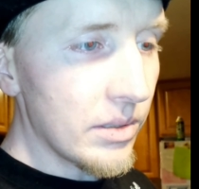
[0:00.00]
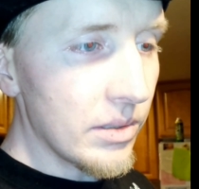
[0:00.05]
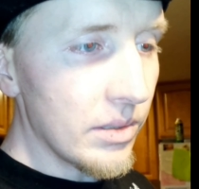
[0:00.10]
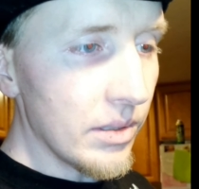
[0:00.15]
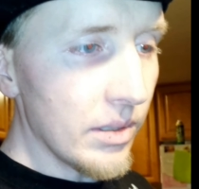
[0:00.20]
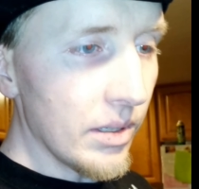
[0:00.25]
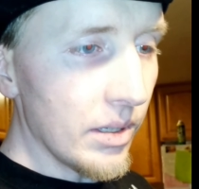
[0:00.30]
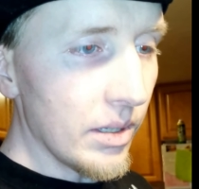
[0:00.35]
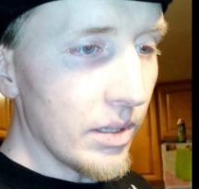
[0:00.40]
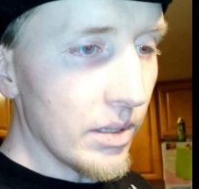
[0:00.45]

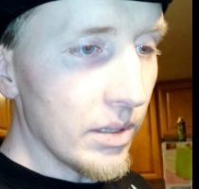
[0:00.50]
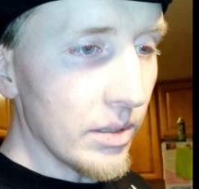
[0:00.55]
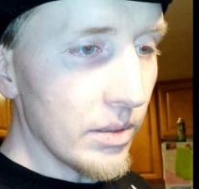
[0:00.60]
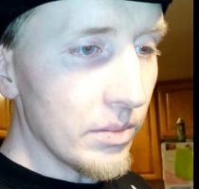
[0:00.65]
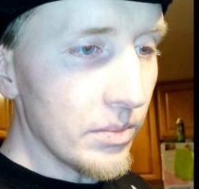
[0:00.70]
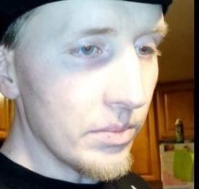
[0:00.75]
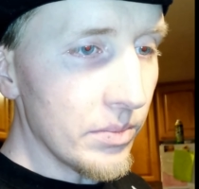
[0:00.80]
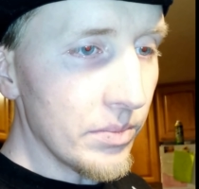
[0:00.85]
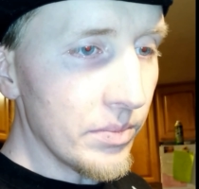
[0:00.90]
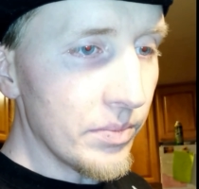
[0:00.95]

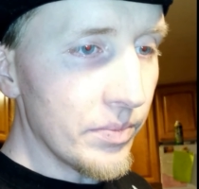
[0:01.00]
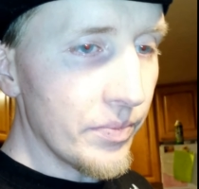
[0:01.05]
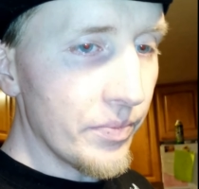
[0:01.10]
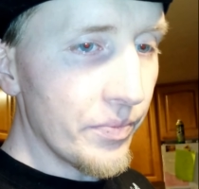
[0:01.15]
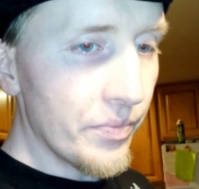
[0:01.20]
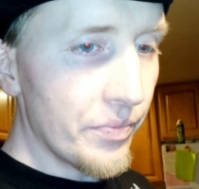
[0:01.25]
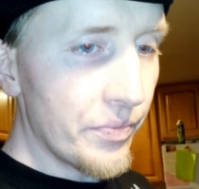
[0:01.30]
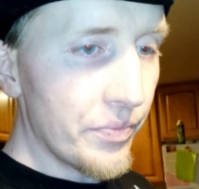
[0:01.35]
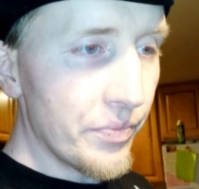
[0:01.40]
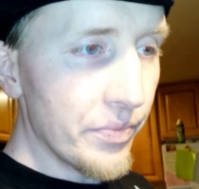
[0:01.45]

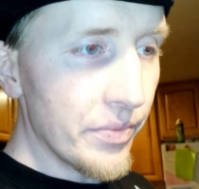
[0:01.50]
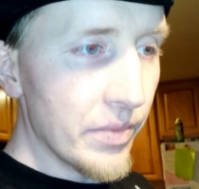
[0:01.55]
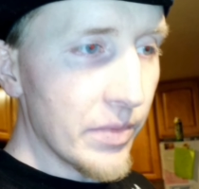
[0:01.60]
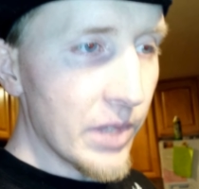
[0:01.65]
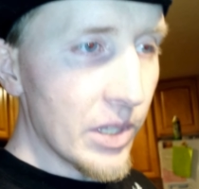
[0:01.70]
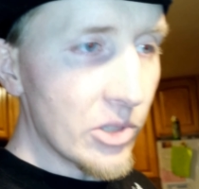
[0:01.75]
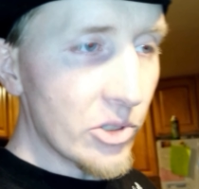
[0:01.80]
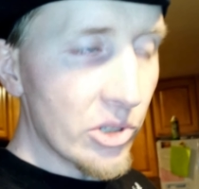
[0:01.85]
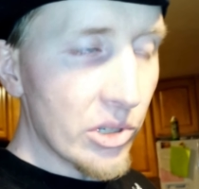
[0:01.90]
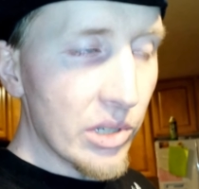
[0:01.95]

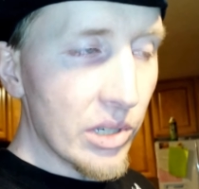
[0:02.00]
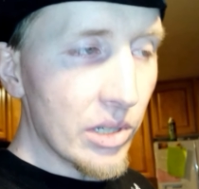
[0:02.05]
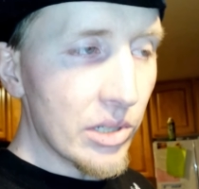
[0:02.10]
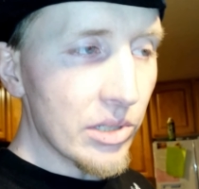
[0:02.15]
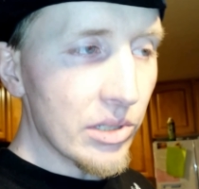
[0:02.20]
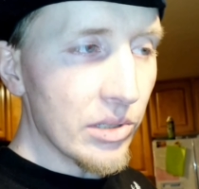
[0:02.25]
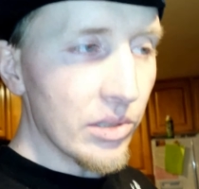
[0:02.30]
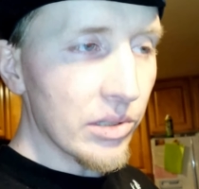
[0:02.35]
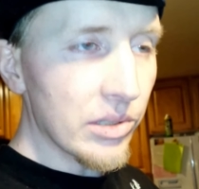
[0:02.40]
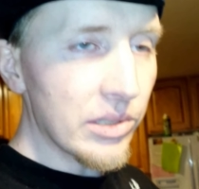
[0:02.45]
The
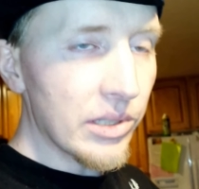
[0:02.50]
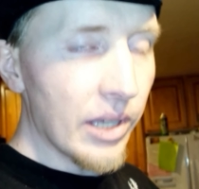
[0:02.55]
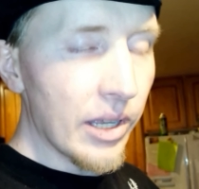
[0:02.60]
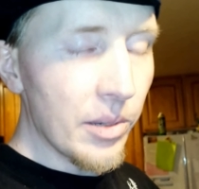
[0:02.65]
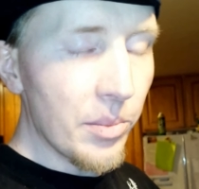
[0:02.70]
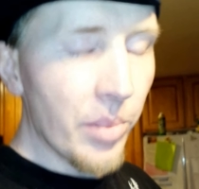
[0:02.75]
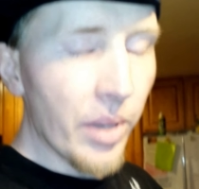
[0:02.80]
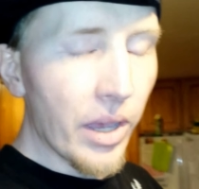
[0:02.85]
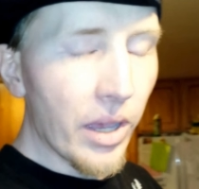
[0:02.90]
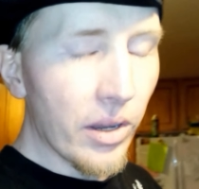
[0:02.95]
traditional
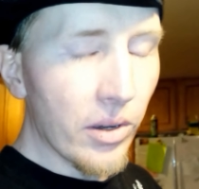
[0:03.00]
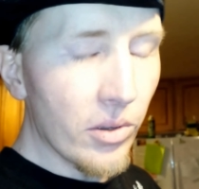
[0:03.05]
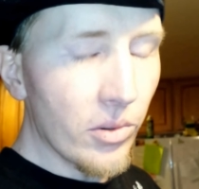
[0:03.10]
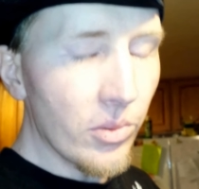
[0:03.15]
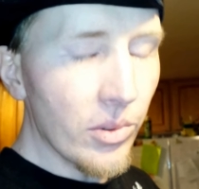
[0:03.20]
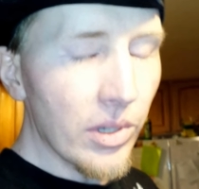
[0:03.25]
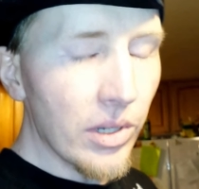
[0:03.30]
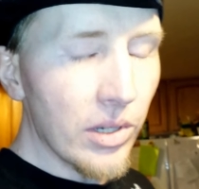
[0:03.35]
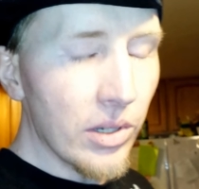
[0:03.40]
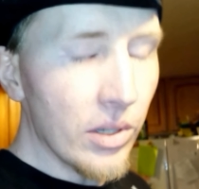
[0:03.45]
side panel
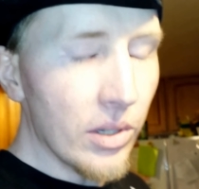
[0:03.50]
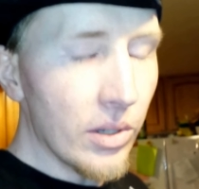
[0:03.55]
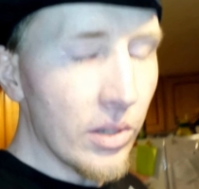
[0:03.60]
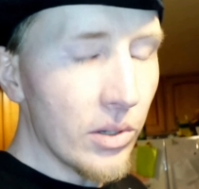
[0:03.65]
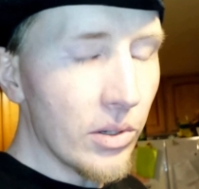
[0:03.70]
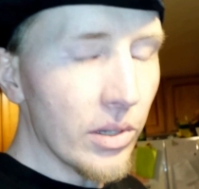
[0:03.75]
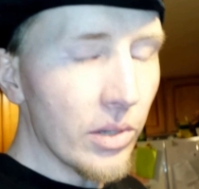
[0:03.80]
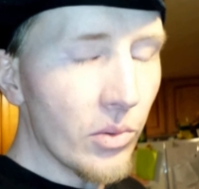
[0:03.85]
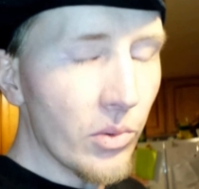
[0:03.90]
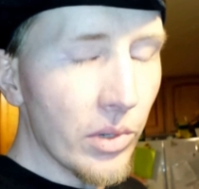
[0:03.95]

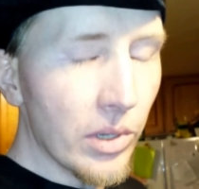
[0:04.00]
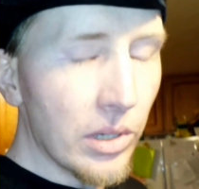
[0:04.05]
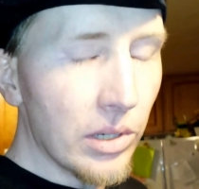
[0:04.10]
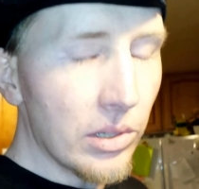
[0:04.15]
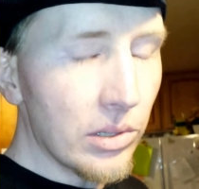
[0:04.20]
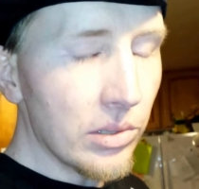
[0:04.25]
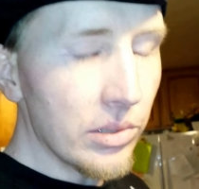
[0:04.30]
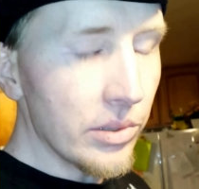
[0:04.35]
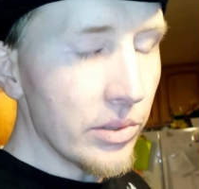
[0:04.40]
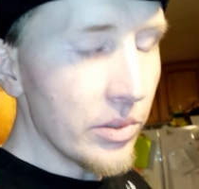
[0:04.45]
window, I went
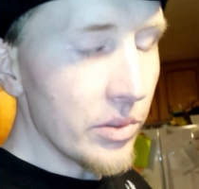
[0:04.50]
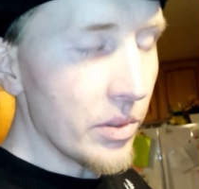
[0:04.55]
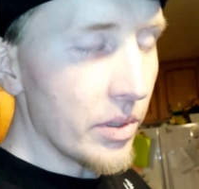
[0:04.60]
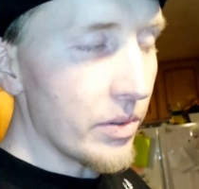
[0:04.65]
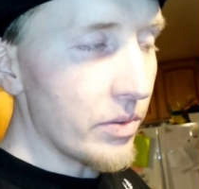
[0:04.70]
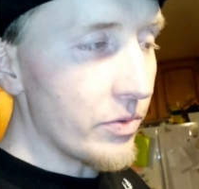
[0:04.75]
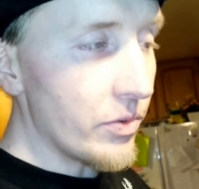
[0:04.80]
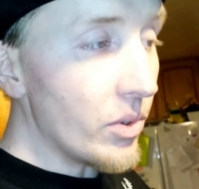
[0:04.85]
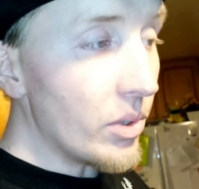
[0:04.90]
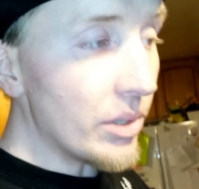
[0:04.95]
to a
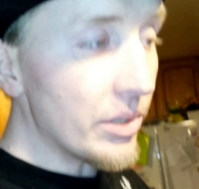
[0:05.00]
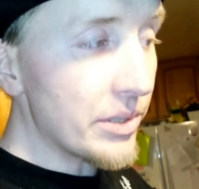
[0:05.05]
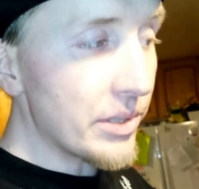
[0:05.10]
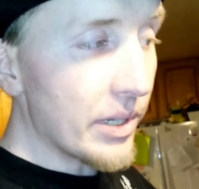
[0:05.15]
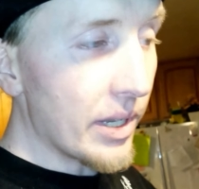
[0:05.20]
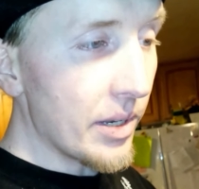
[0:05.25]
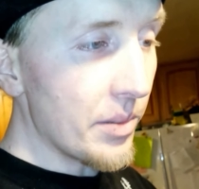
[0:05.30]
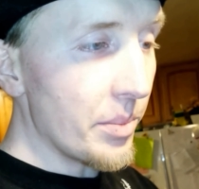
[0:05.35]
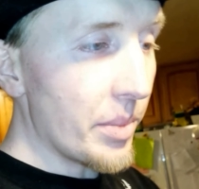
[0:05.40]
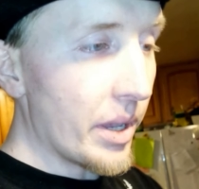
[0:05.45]
full
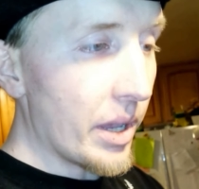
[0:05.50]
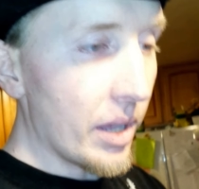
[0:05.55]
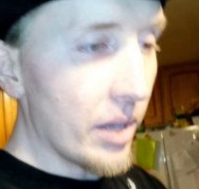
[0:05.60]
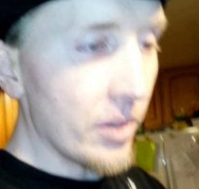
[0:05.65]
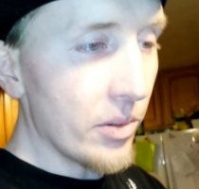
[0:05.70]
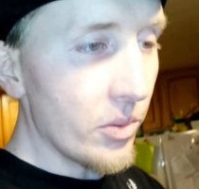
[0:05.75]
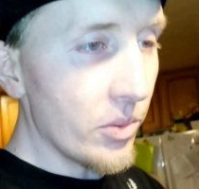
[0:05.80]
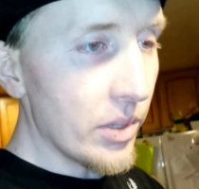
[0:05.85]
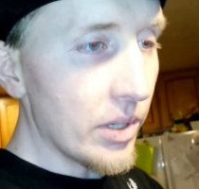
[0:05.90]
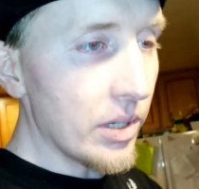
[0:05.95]
side
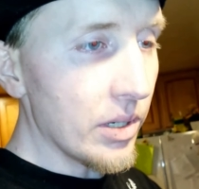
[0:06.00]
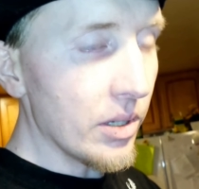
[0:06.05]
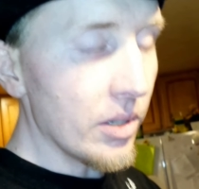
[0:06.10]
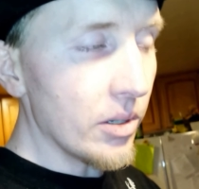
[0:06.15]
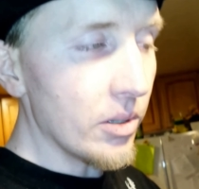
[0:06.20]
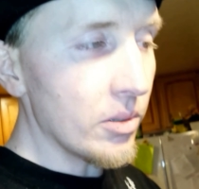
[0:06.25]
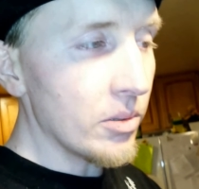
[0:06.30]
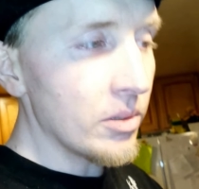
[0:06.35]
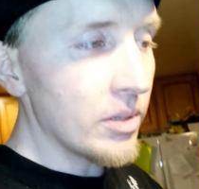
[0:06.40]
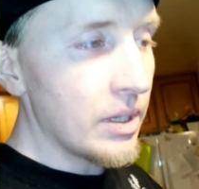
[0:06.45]
panel
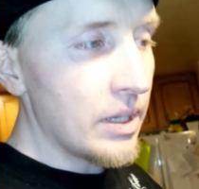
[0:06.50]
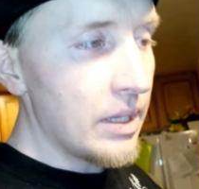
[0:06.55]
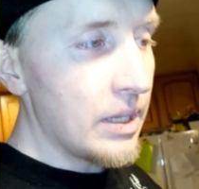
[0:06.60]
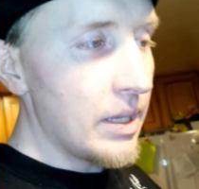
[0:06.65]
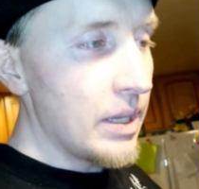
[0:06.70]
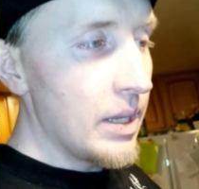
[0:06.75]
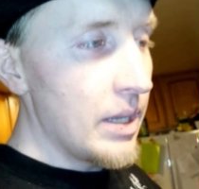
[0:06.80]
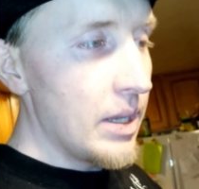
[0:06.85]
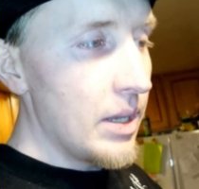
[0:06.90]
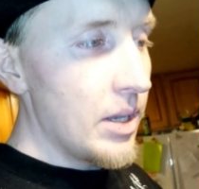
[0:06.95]
window,
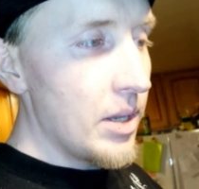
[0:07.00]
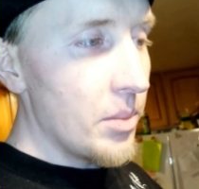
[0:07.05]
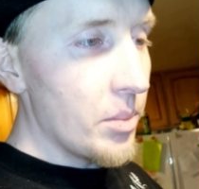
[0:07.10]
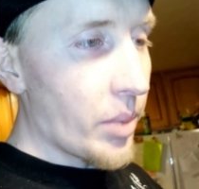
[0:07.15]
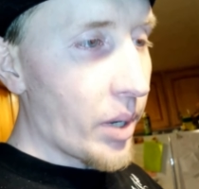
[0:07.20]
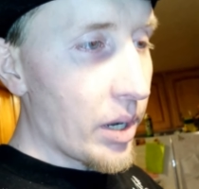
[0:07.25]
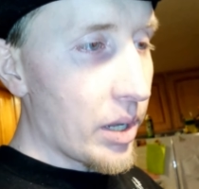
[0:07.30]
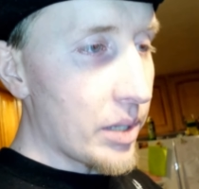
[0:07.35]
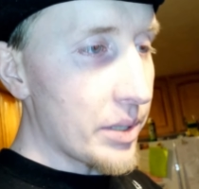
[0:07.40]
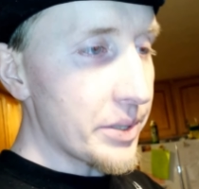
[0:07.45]

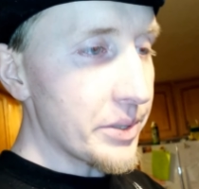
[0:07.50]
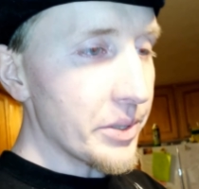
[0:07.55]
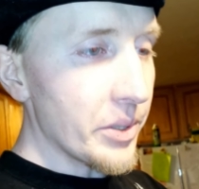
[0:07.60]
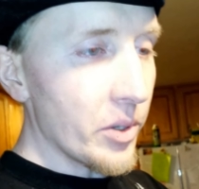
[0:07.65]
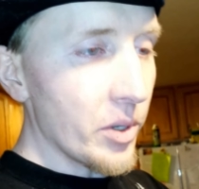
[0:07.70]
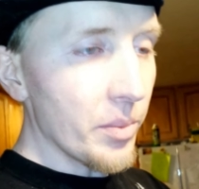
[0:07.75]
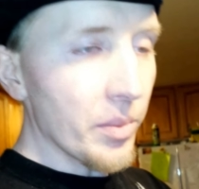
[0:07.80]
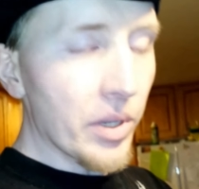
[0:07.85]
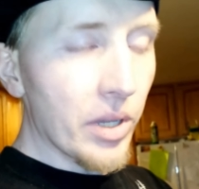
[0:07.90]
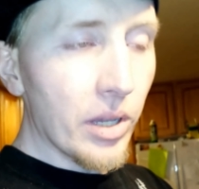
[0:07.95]
but also
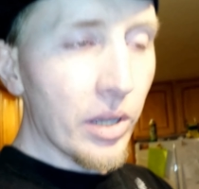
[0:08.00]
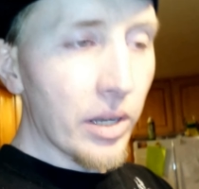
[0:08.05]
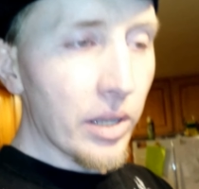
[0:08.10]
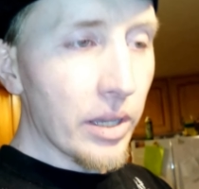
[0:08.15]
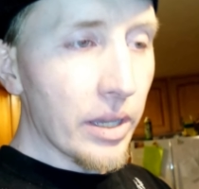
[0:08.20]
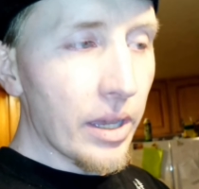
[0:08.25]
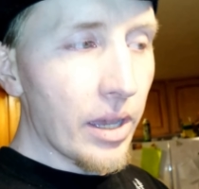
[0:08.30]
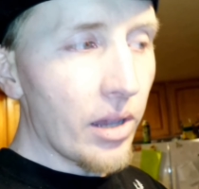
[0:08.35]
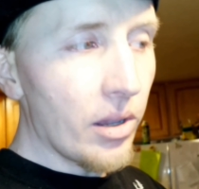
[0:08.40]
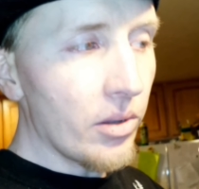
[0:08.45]
I'm
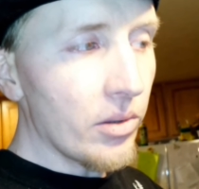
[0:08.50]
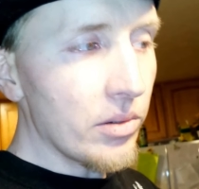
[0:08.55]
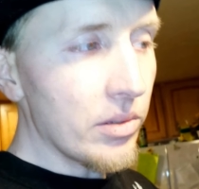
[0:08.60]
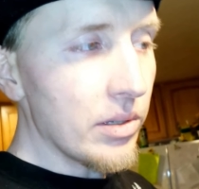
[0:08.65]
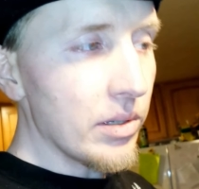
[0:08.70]
cutting out